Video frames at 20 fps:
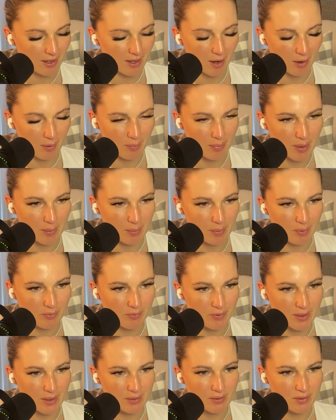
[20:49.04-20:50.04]
people
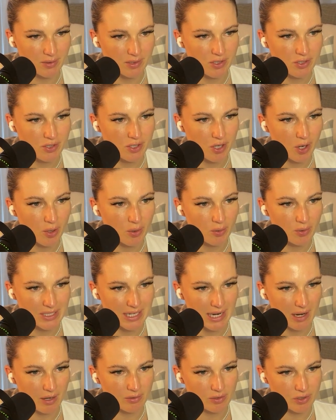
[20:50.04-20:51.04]
feel so
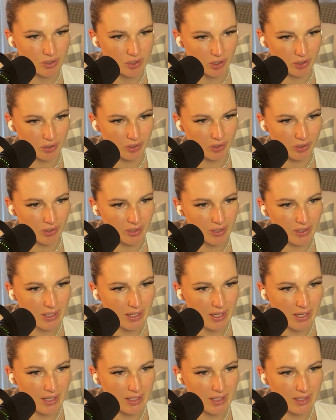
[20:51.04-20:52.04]
downtrodden
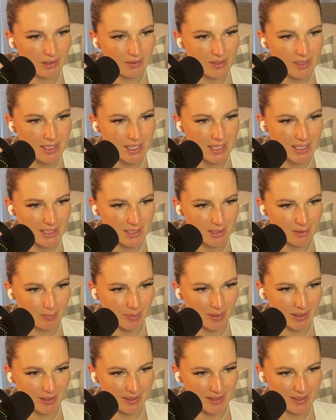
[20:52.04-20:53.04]
and irritated
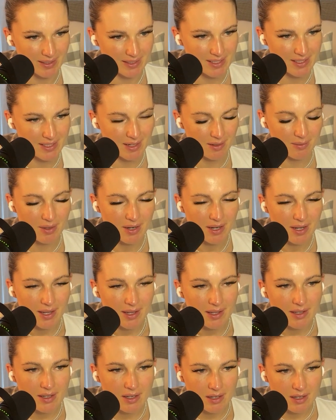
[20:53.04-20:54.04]
by this. So
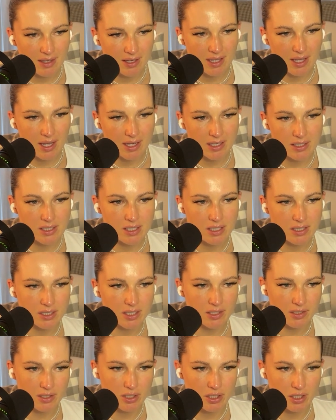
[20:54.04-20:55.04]
you kind of
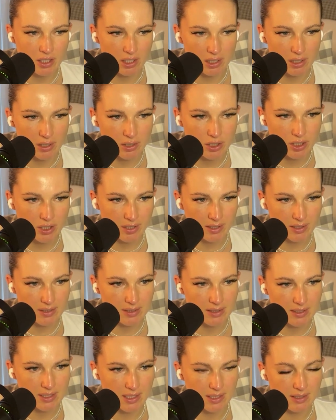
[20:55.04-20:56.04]
touched on the
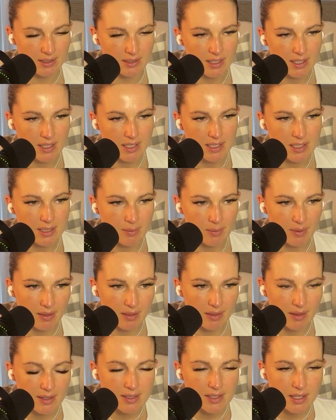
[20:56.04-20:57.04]
solutions and some of the
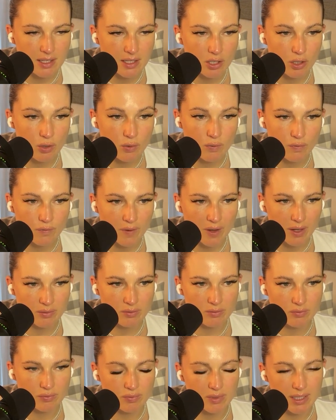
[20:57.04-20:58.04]
things that you
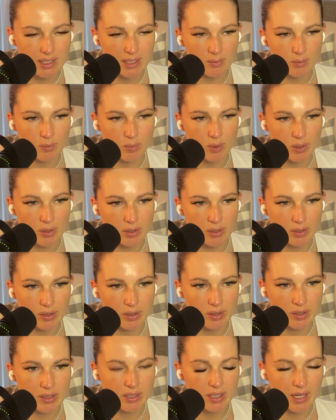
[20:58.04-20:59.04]
found really
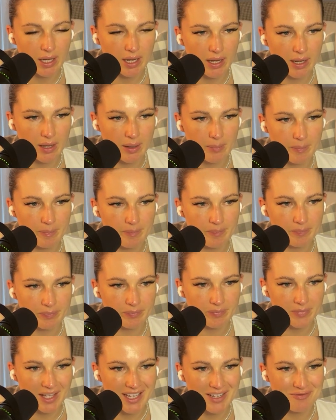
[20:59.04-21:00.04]
work in
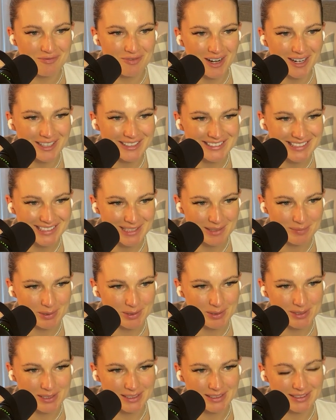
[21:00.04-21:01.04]
writing the
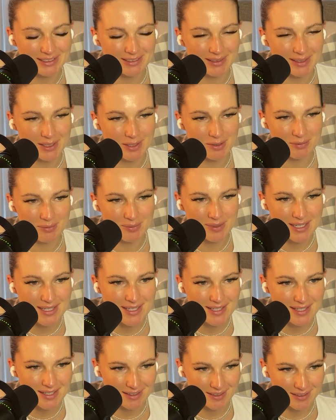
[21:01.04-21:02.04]
book and doing your
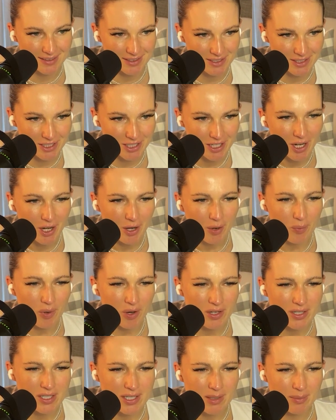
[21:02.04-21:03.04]
research.
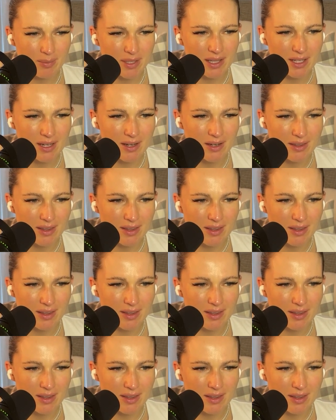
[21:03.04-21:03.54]
What are some of the other